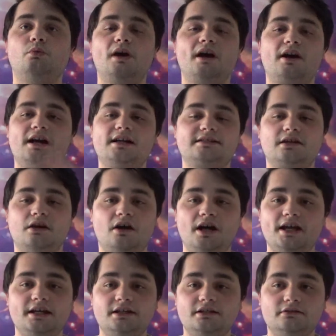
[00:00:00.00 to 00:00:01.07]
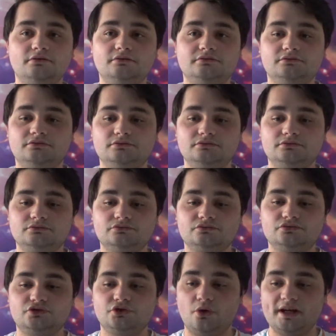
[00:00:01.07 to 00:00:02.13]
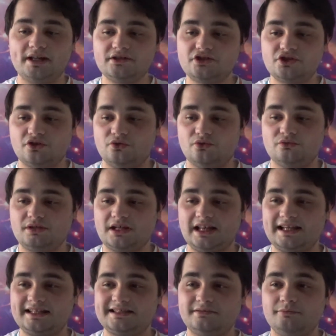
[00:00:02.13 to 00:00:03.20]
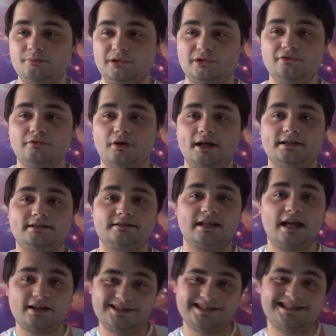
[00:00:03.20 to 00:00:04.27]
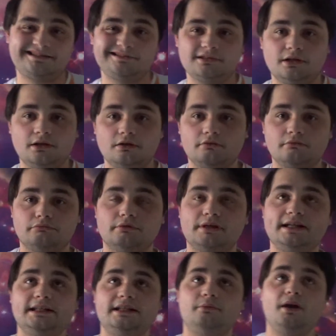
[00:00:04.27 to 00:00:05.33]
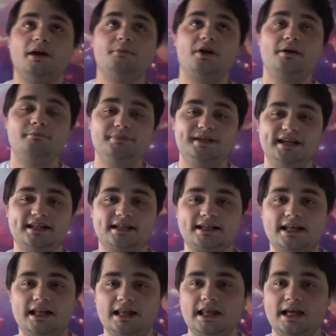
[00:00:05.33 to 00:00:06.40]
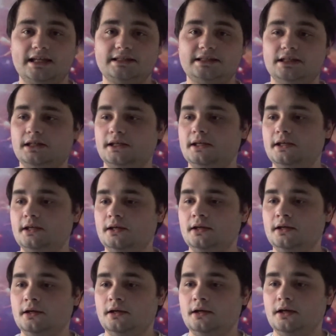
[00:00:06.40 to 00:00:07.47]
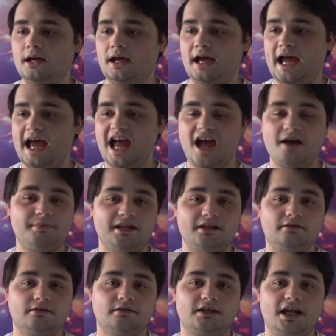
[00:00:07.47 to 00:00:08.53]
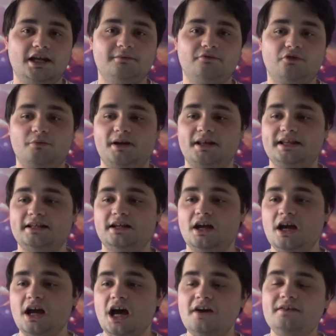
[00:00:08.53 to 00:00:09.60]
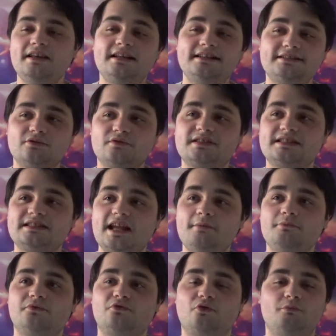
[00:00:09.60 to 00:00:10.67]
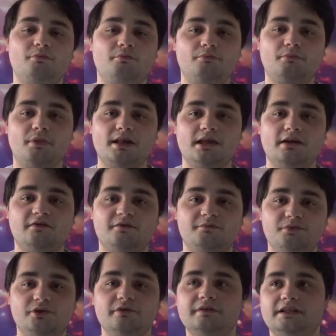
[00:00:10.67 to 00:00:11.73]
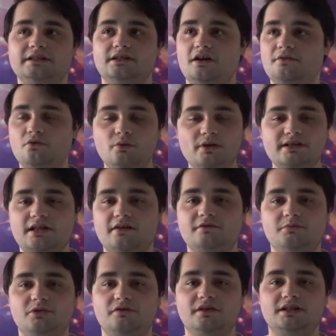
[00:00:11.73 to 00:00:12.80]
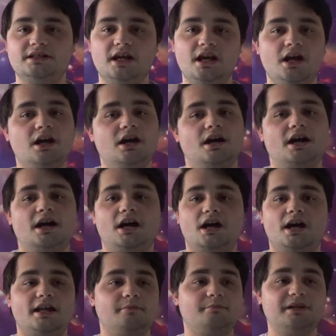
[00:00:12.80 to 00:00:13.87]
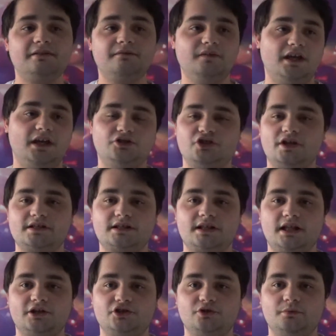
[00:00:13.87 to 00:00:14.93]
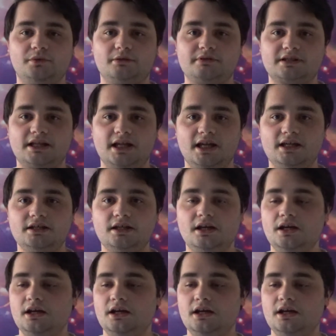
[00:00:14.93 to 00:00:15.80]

Whereas I got into collecting Blu-Rays. That is really where my big collecting habit came from. And I think that sort of stemmed from my love of movies. I've always loved movies. I had a big VHS collection when I was a kid.